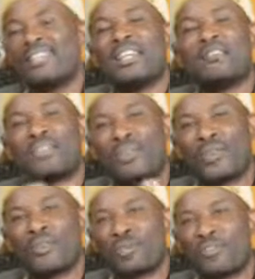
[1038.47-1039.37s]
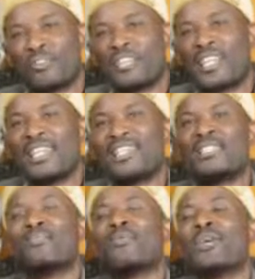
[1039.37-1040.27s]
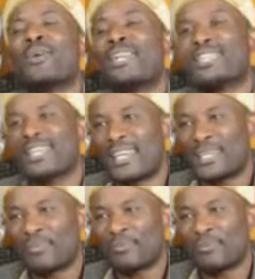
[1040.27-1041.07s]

Everything was prophesied by Isaiah.